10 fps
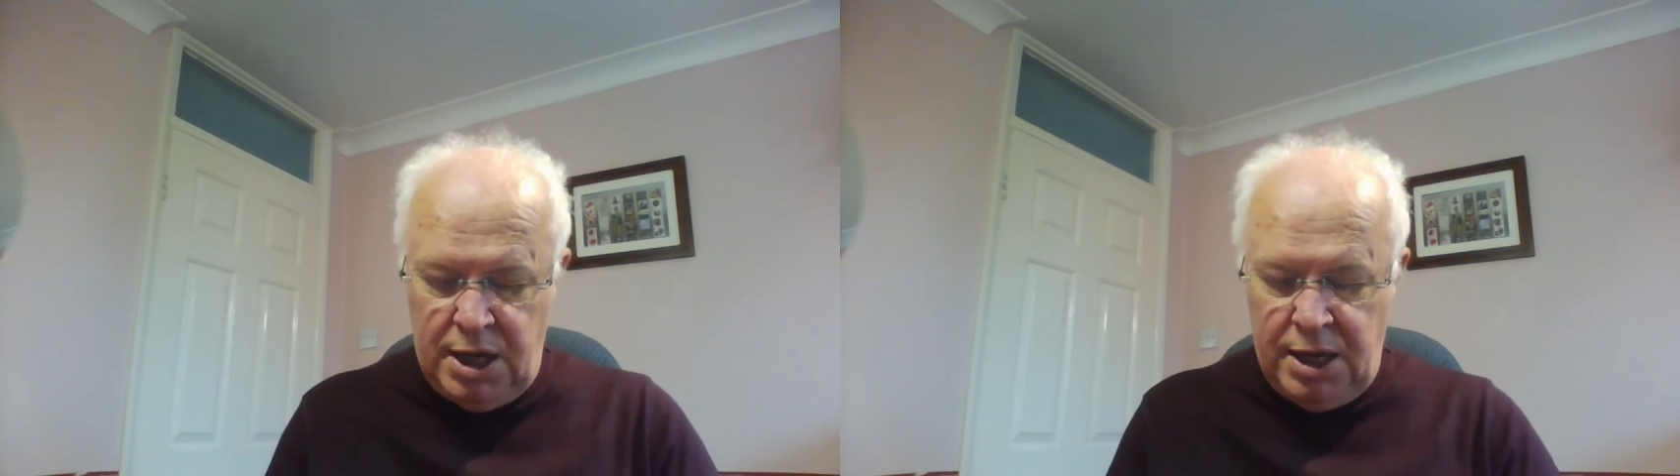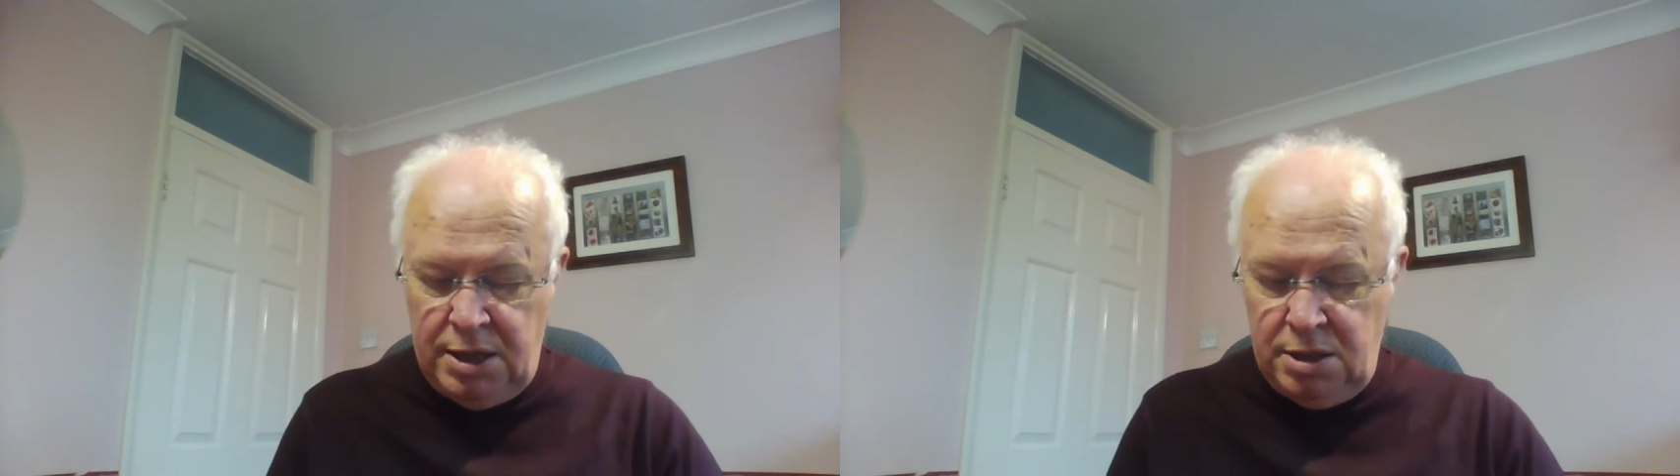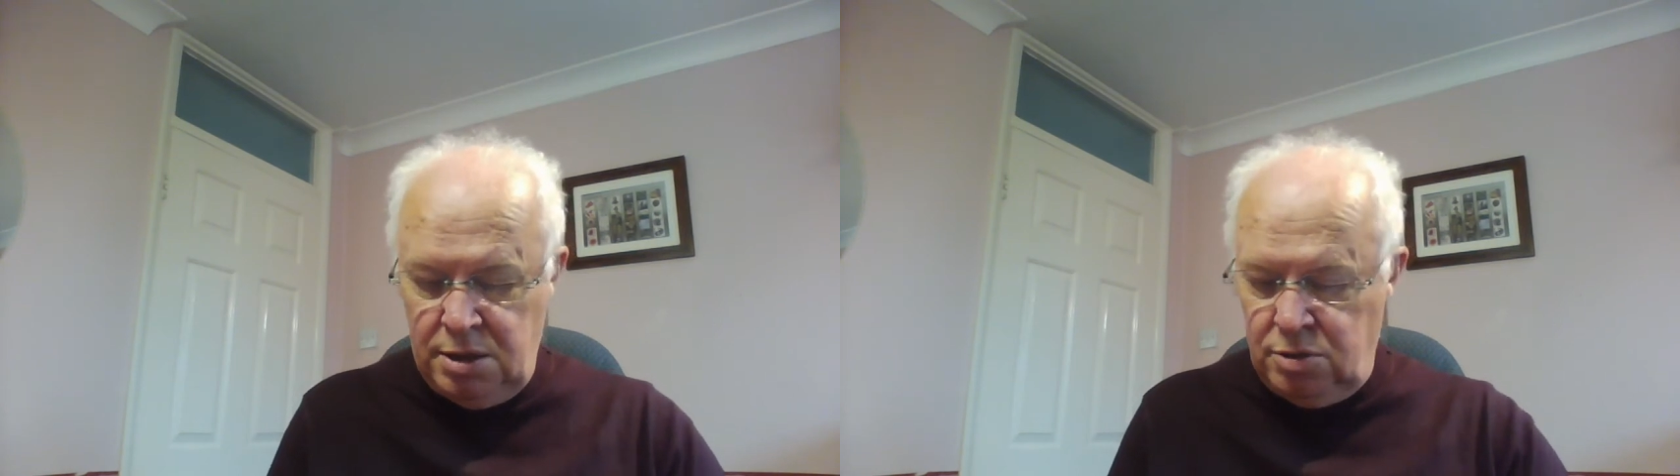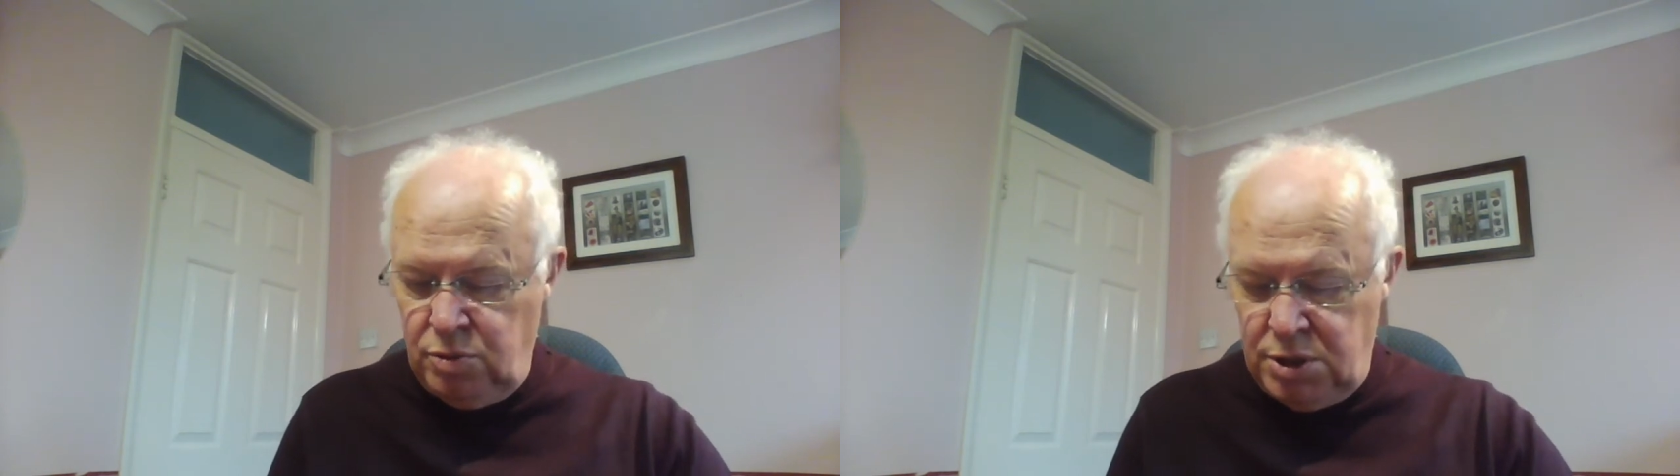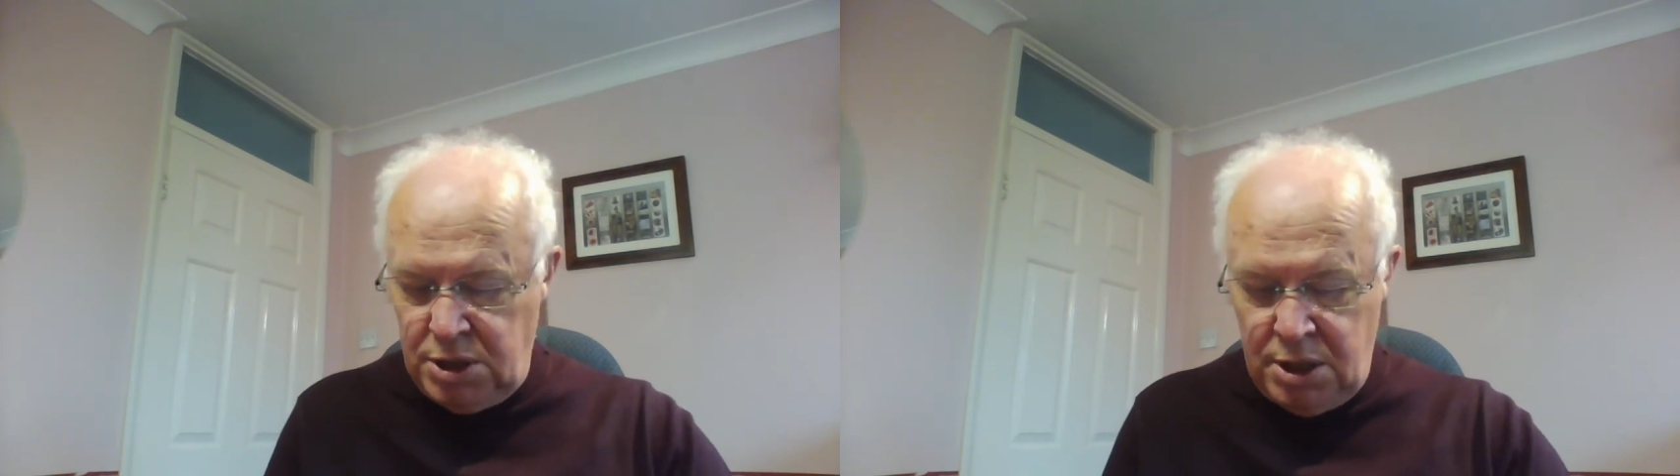and
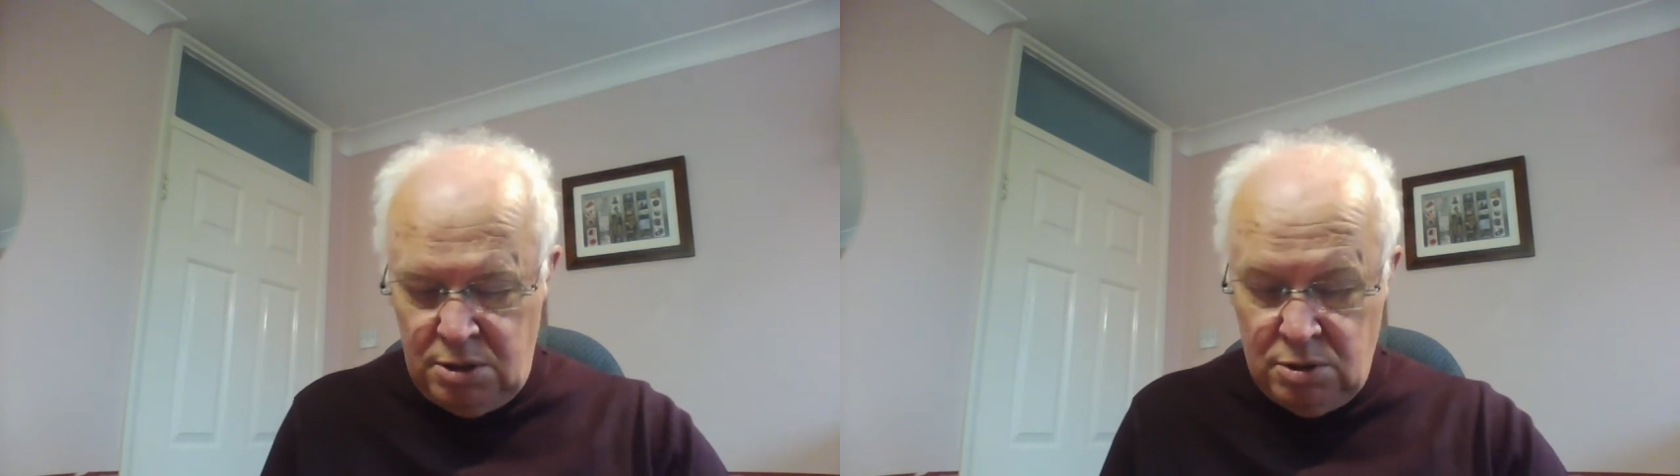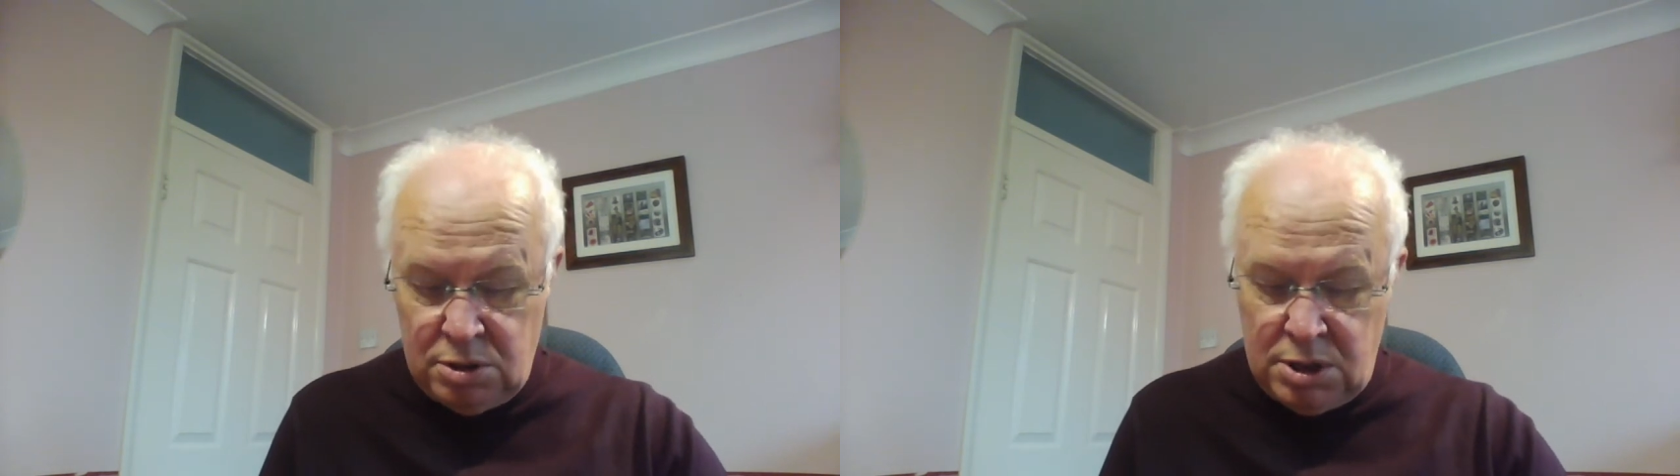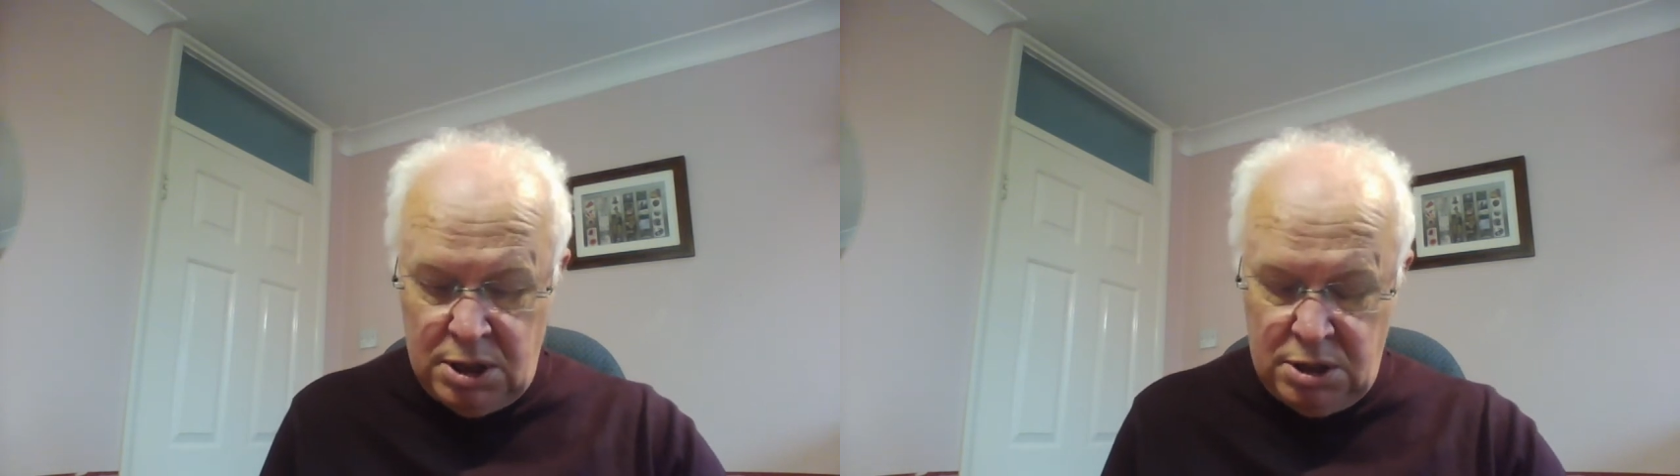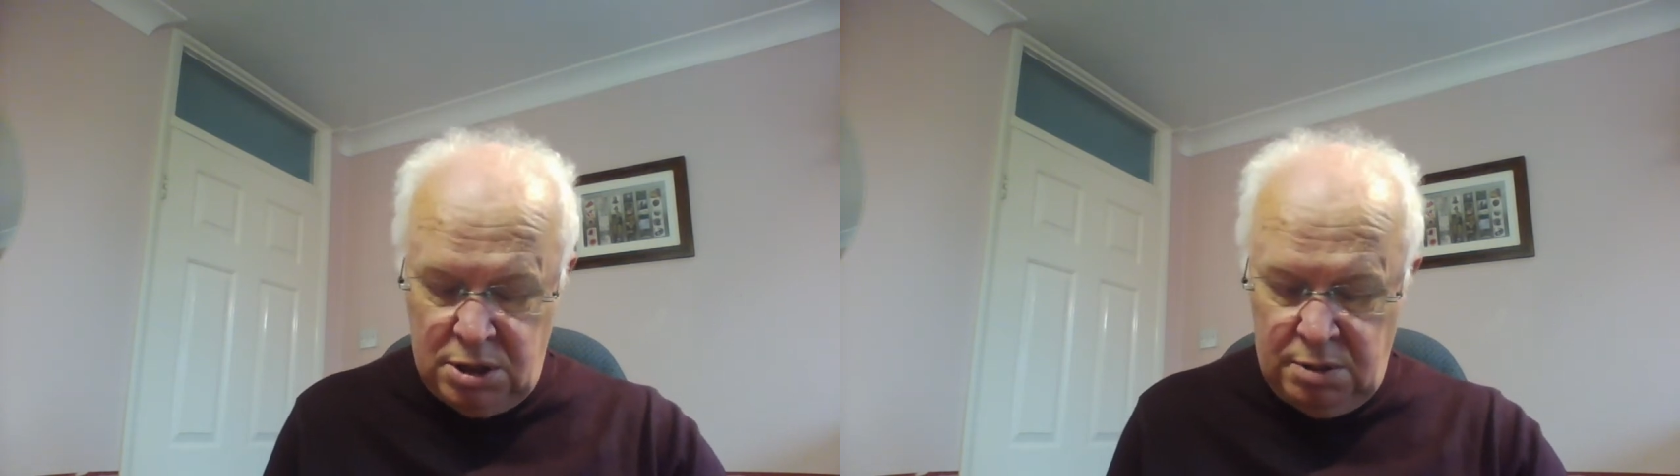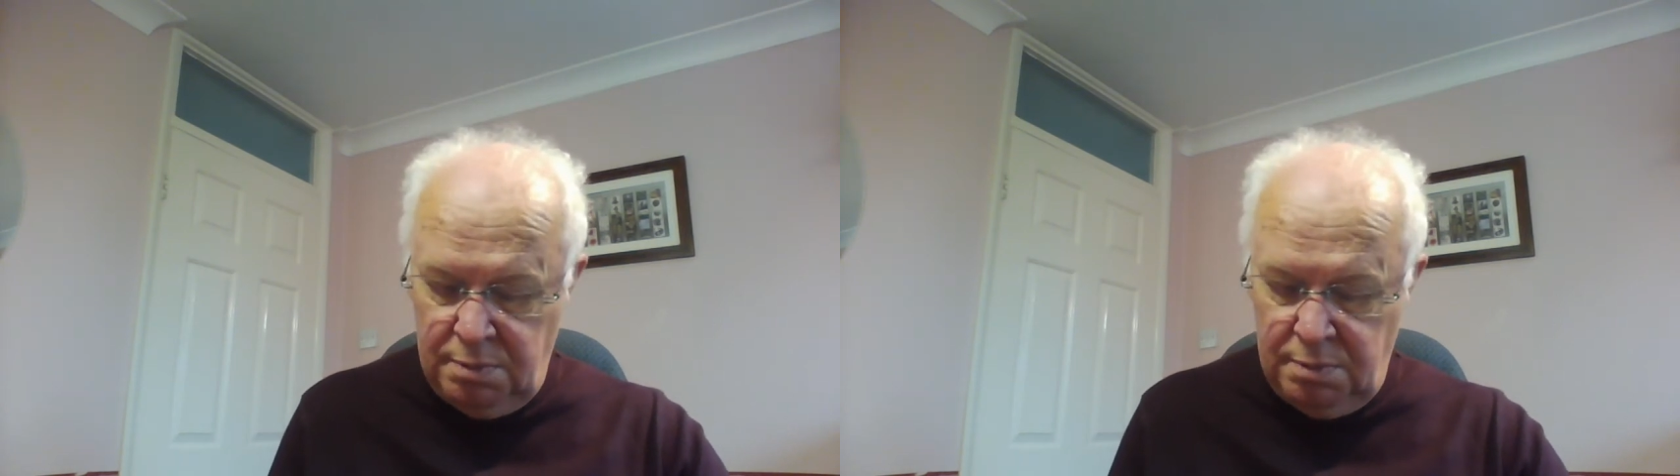we see those in